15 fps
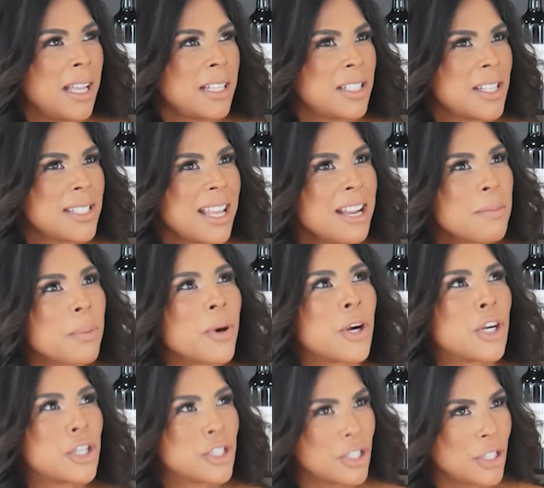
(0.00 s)
just on a
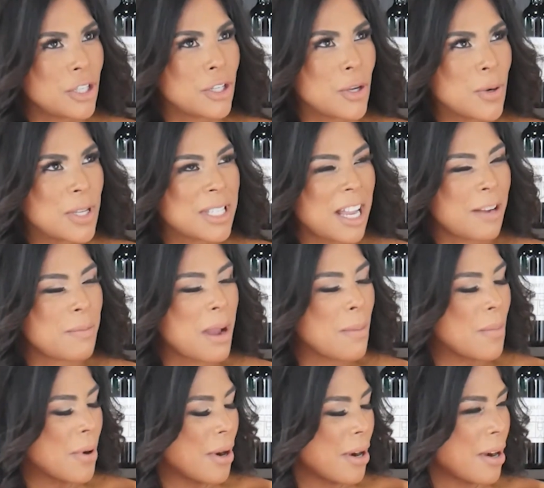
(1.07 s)
personal note, because I
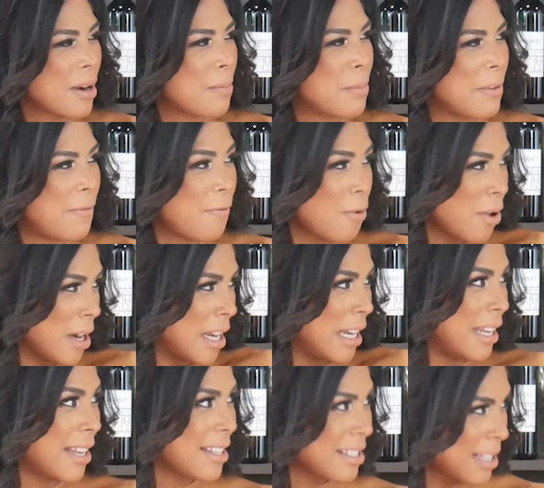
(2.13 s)
remember before
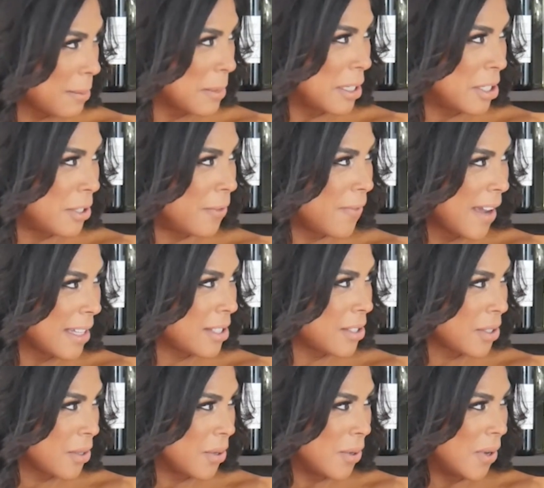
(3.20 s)
getting accepted to vet
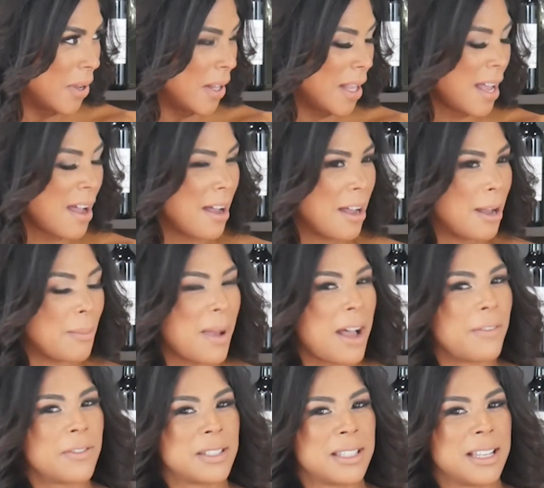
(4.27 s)
school,
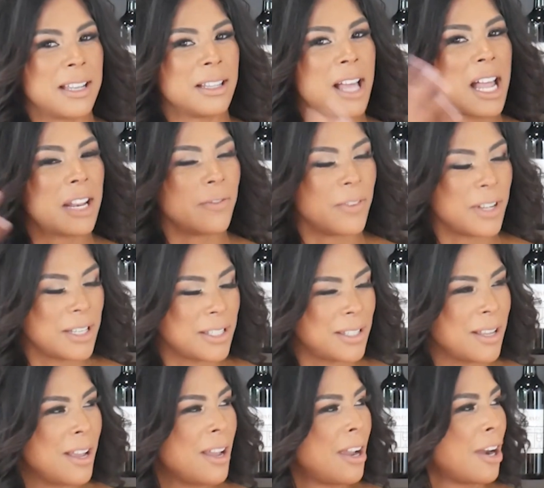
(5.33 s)
obviously a lot of
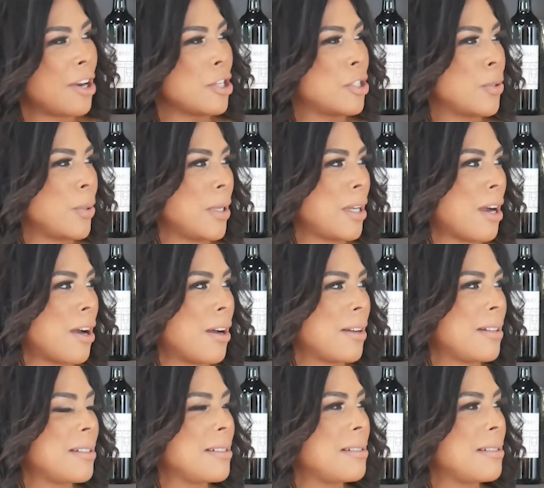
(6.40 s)
us are doing our